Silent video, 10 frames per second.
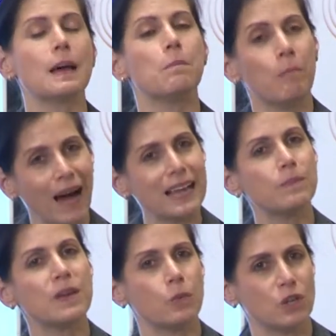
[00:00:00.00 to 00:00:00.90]
that
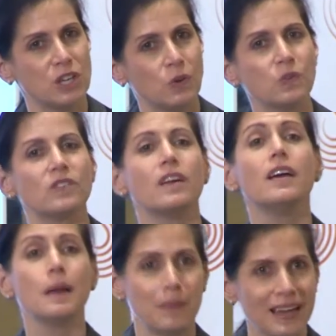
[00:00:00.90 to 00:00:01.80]
might be reduced
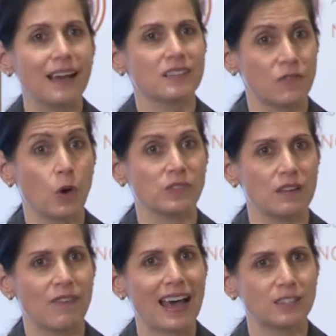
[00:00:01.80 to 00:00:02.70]
because of those
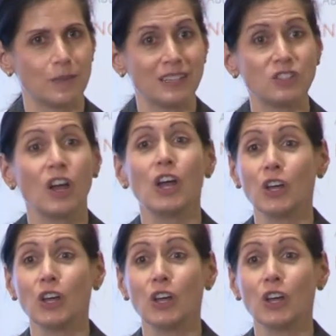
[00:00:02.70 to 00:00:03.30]
investments.